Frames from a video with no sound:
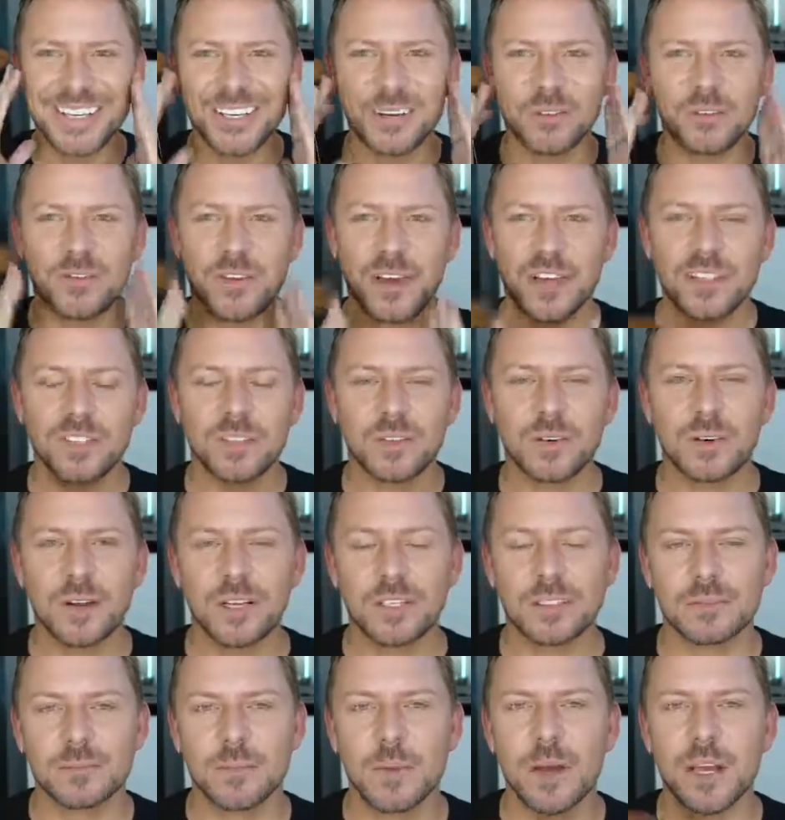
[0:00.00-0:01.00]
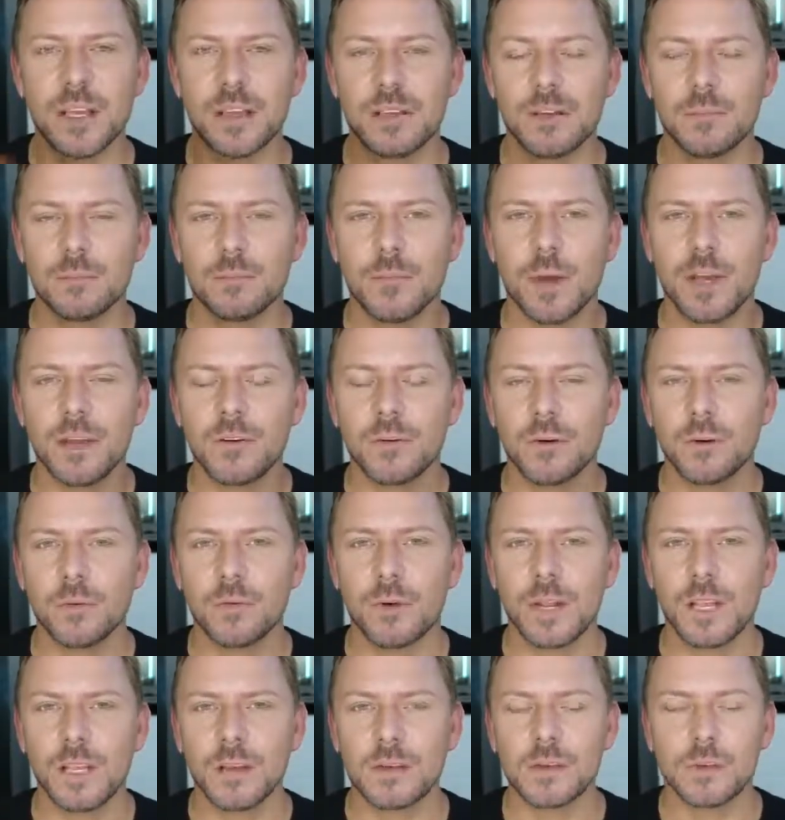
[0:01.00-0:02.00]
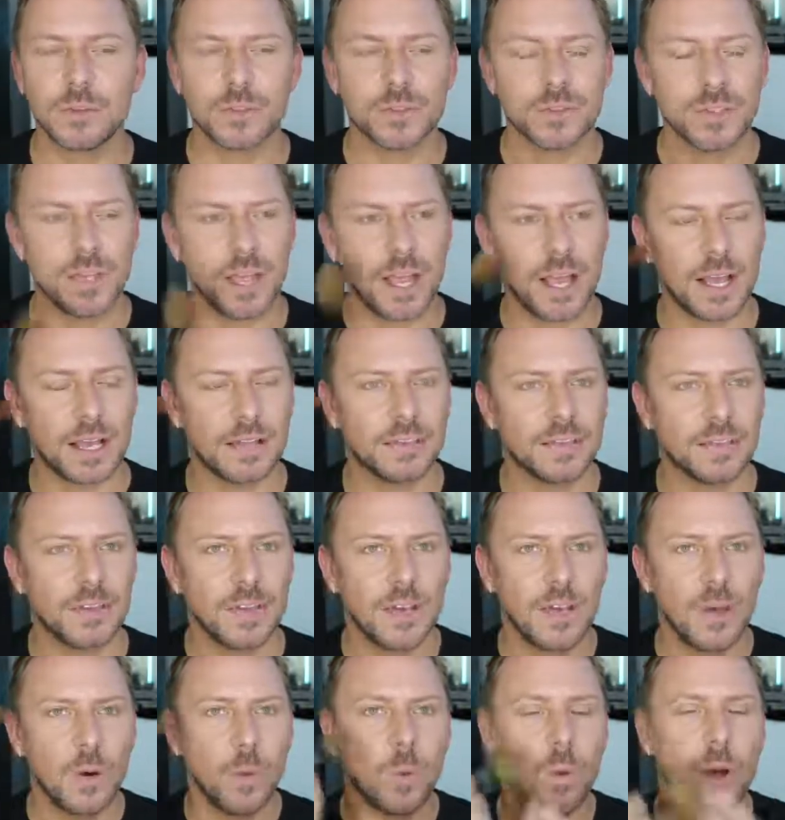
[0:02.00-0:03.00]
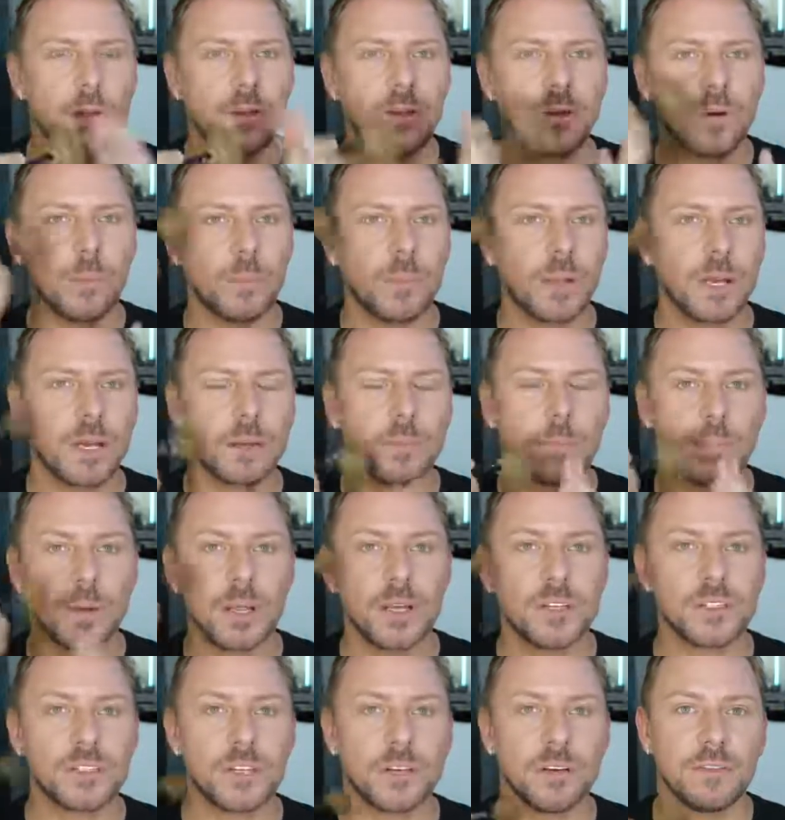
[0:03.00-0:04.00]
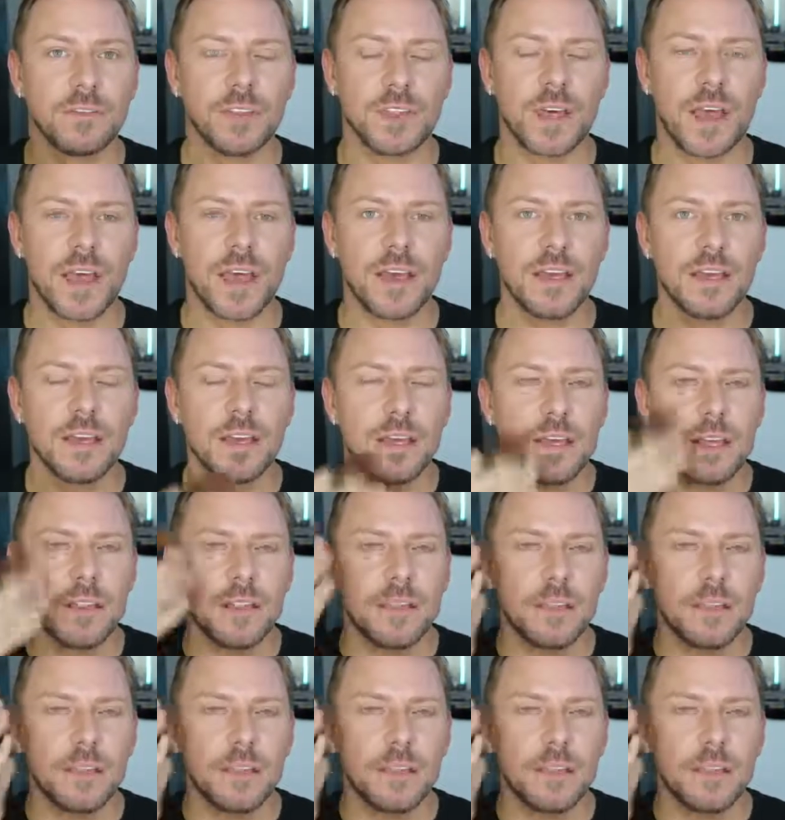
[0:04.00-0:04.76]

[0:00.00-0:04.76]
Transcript: your face creates micro wrinkles, and when you're applying blush over that,